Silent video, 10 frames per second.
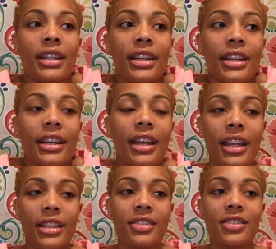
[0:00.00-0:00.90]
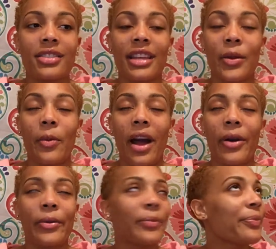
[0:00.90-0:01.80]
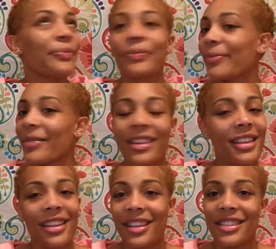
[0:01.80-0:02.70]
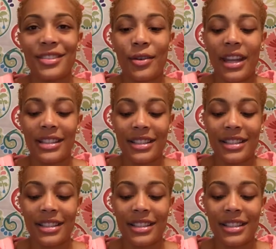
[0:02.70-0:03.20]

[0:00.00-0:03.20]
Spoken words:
And it's just wow, it's great.